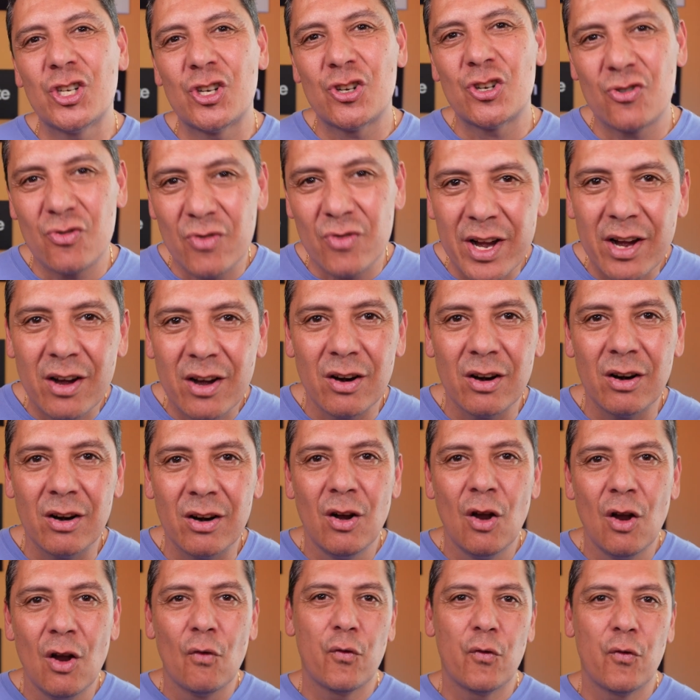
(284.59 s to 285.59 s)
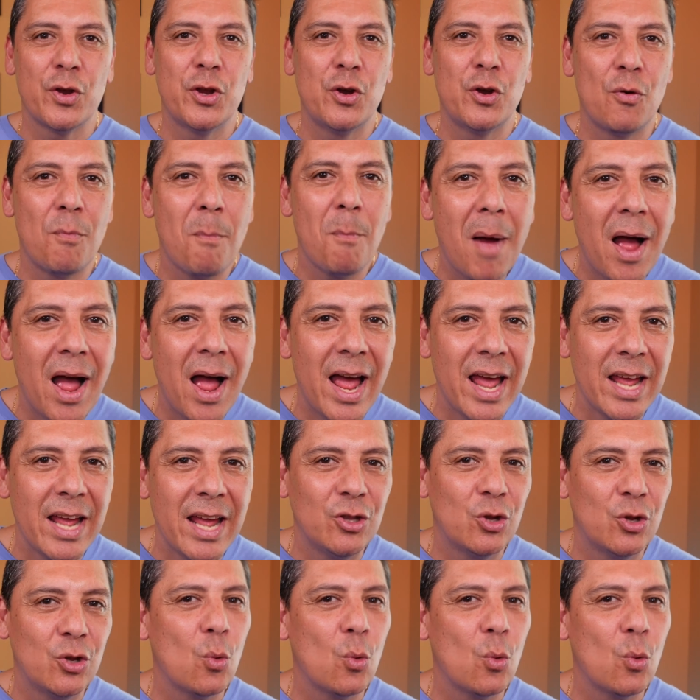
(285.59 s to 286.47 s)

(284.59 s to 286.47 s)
trigger for your mind